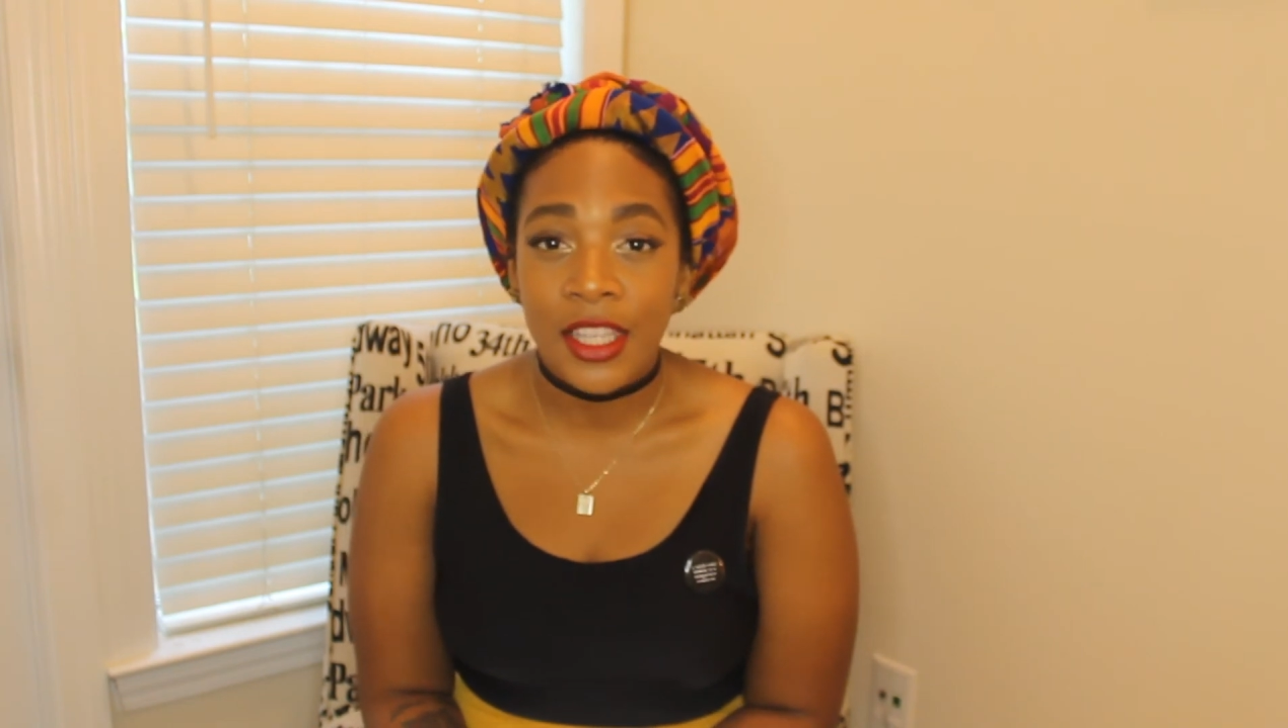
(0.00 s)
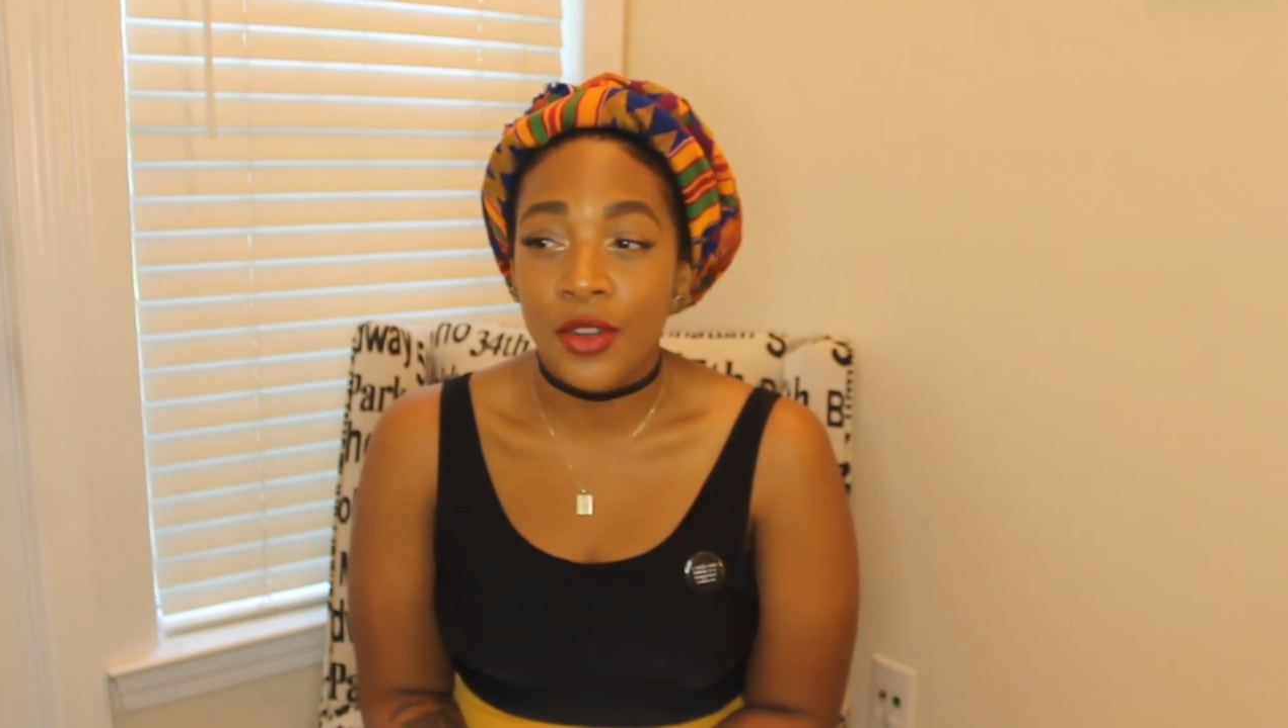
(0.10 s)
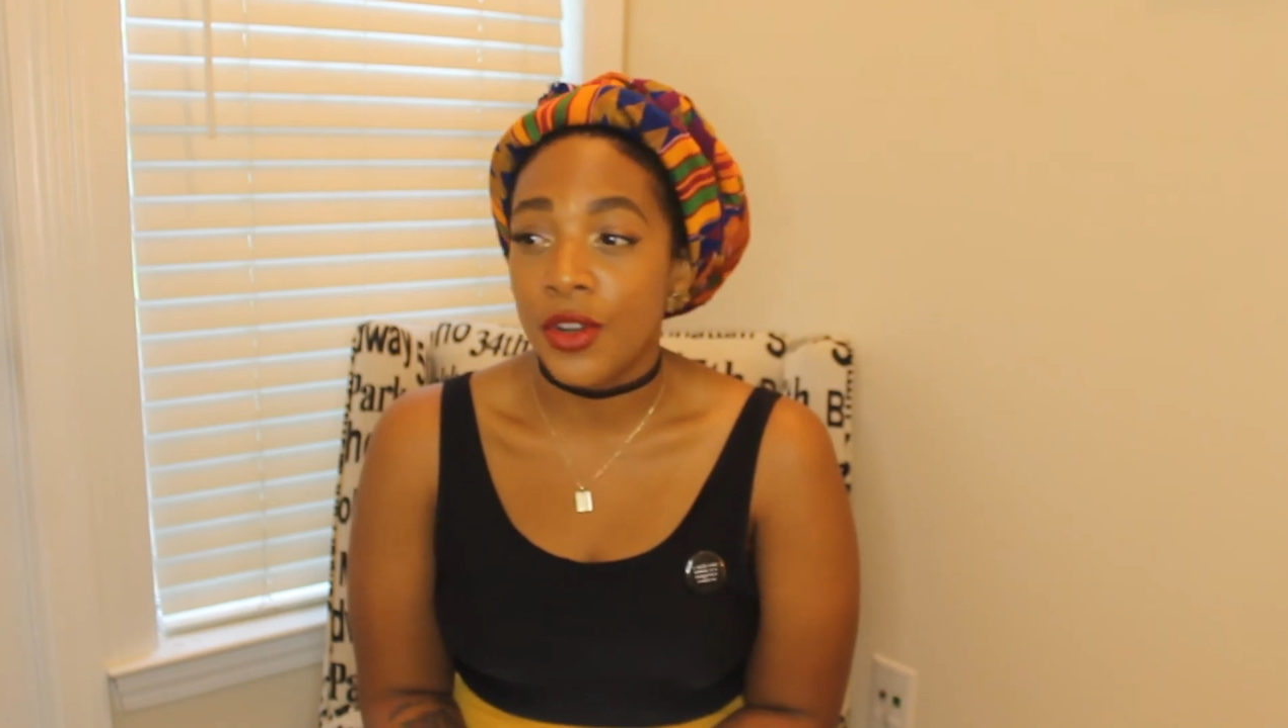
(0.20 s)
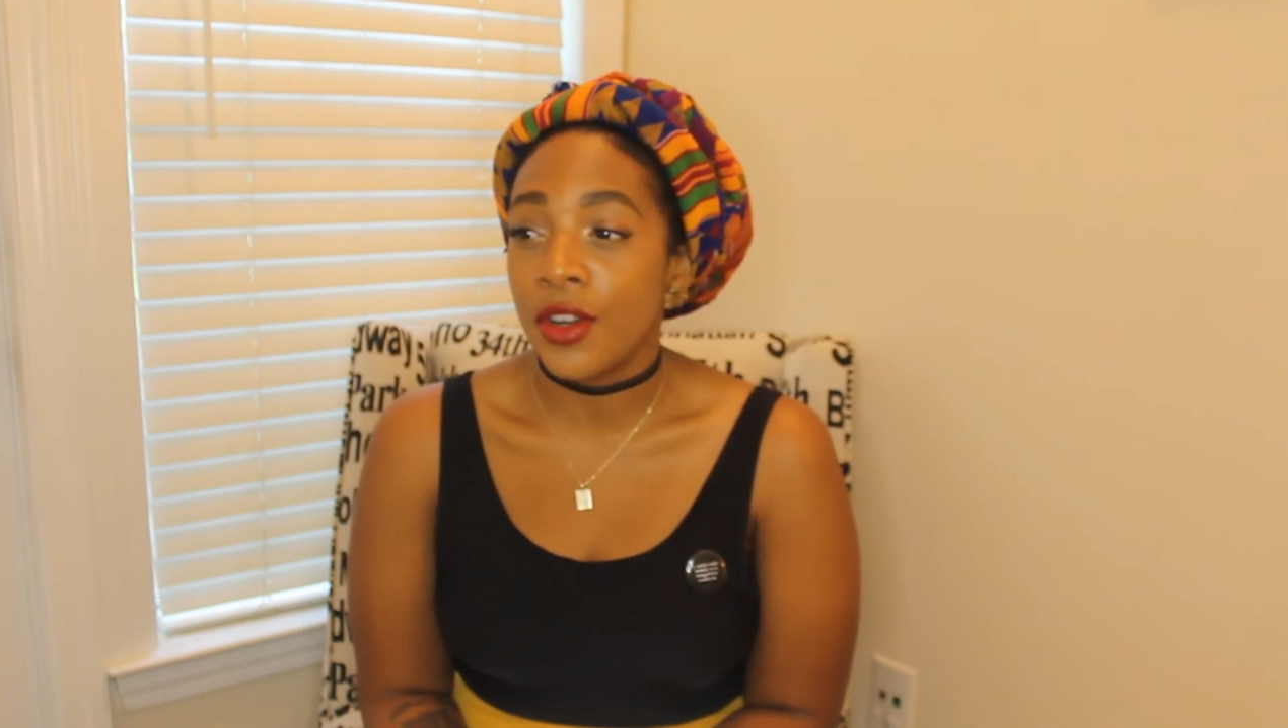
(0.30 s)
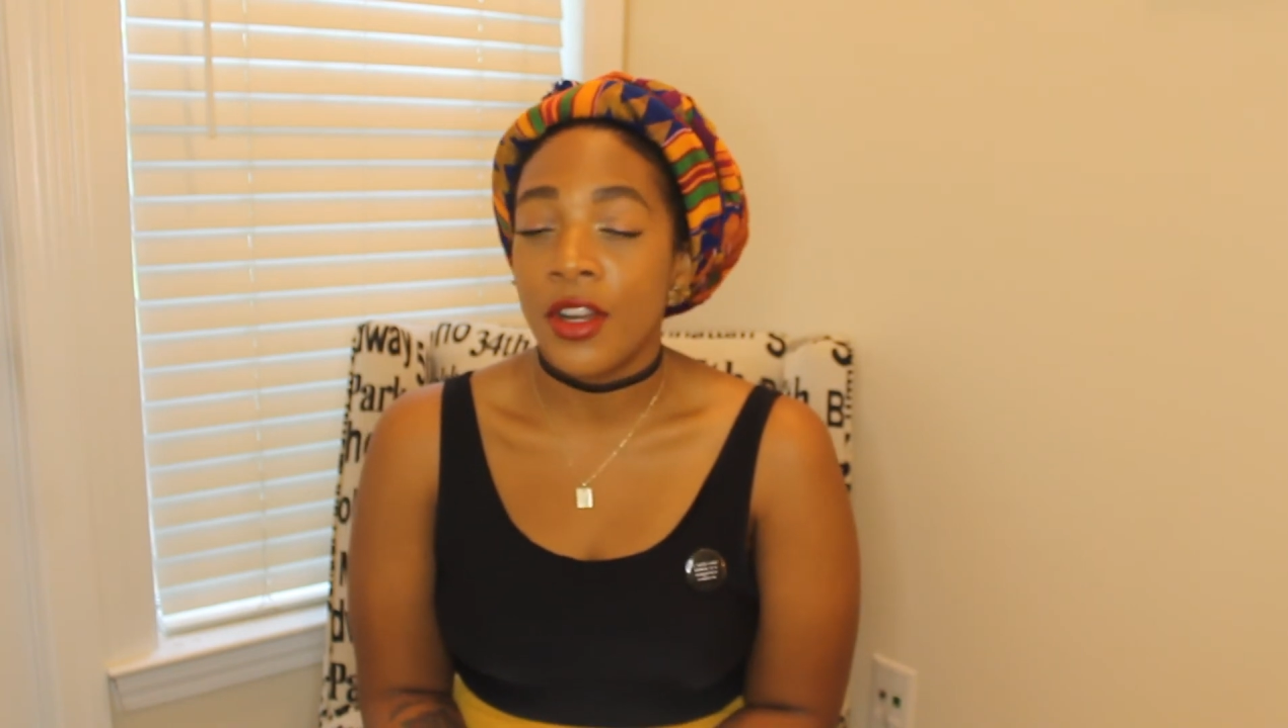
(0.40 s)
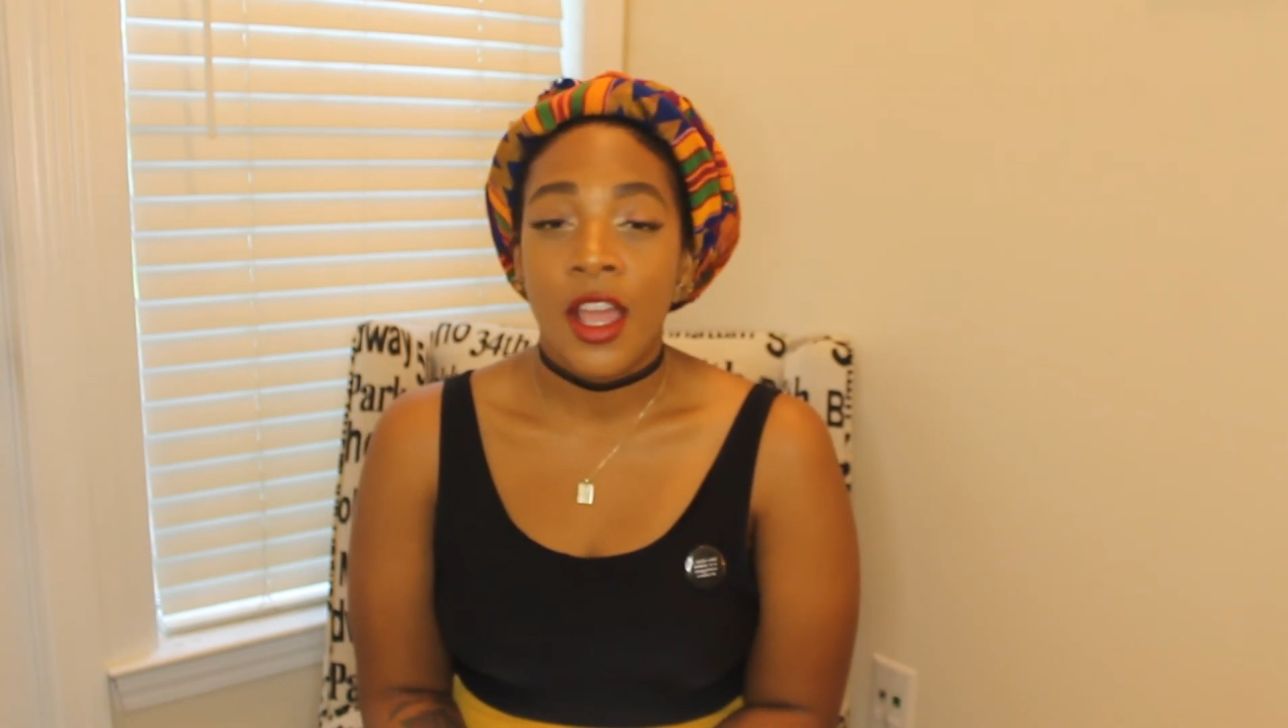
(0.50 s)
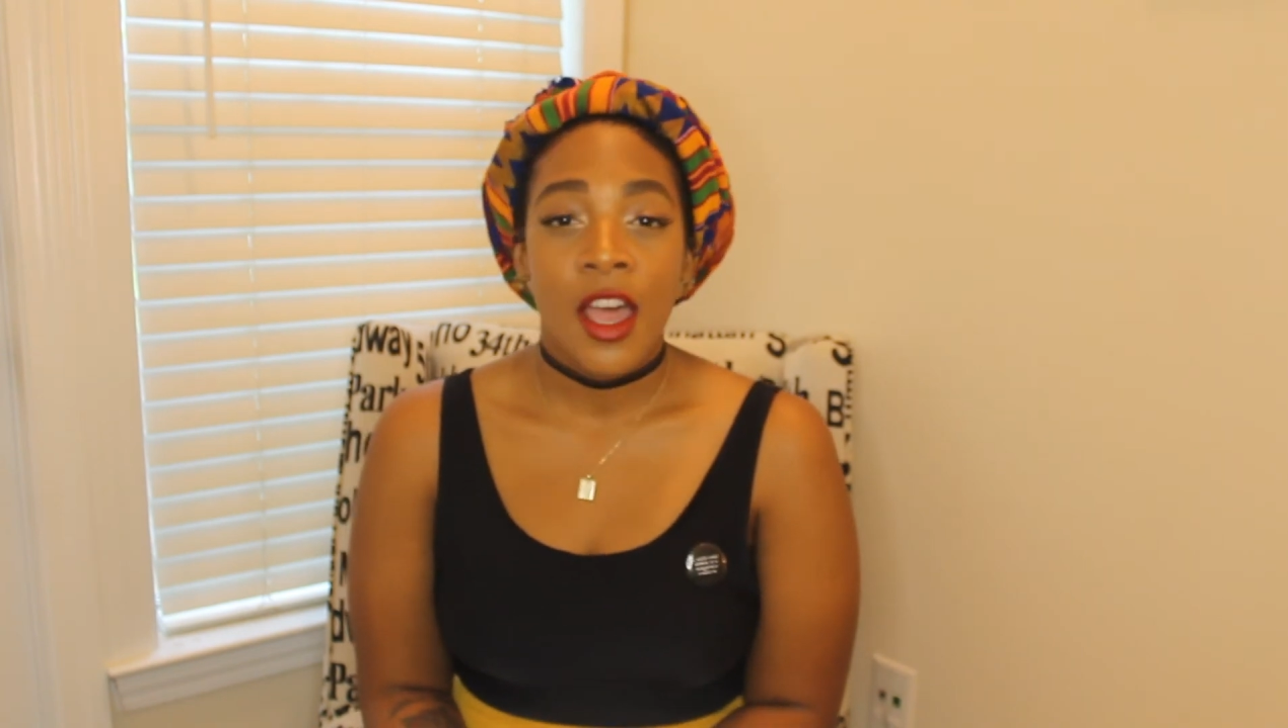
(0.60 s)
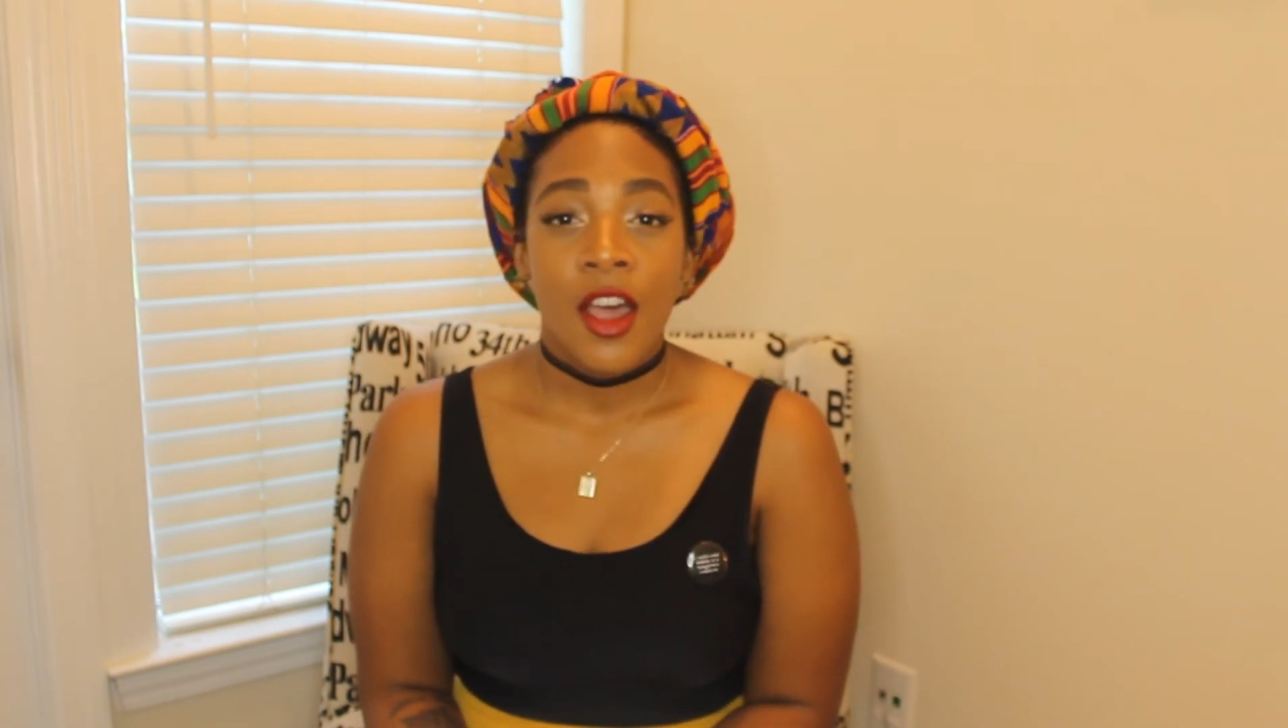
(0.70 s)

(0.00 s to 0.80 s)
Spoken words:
your